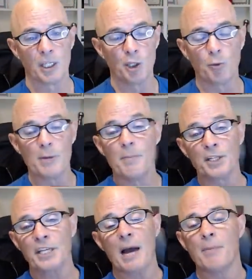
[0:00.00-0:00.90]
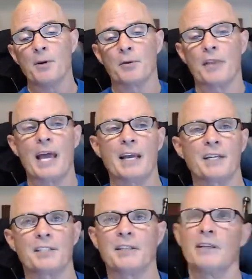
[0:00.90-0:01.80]
You'll be much happier with that
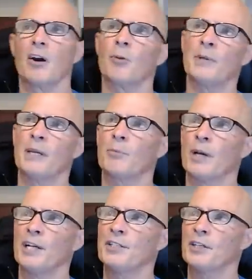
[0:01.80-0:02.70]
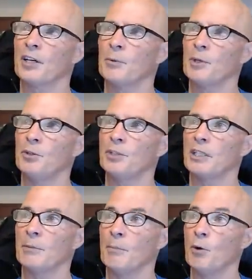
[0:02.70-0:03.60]
because in the RPM range that you're going to be
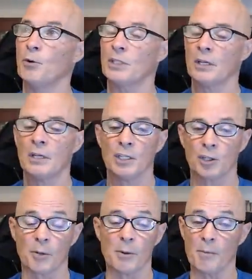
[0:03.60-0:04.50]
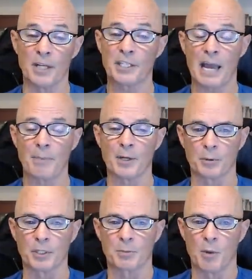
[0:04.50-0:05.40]
using the most, you're going to be much happier
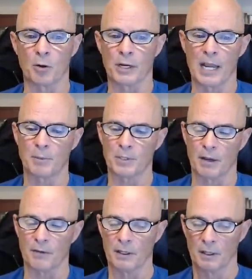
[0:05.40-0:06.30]
with a smaller camshaft.